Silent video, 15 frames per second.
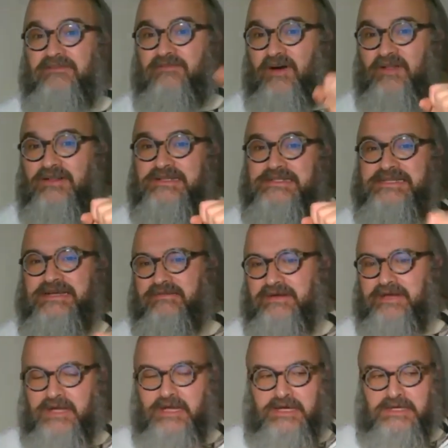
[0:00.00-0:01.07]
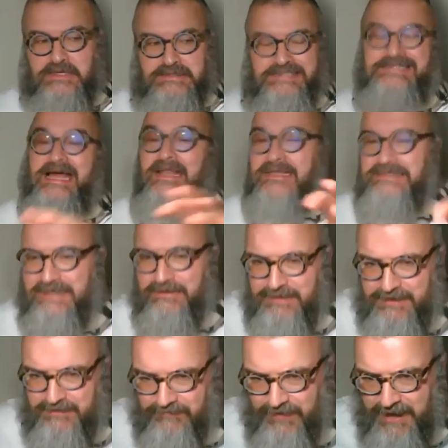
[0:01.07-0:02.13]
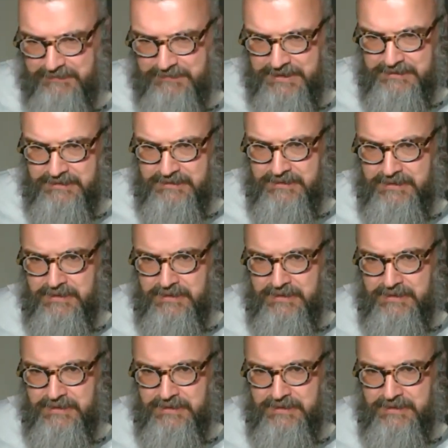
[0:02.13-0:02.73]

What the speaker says: a voluntary, solitary confinement,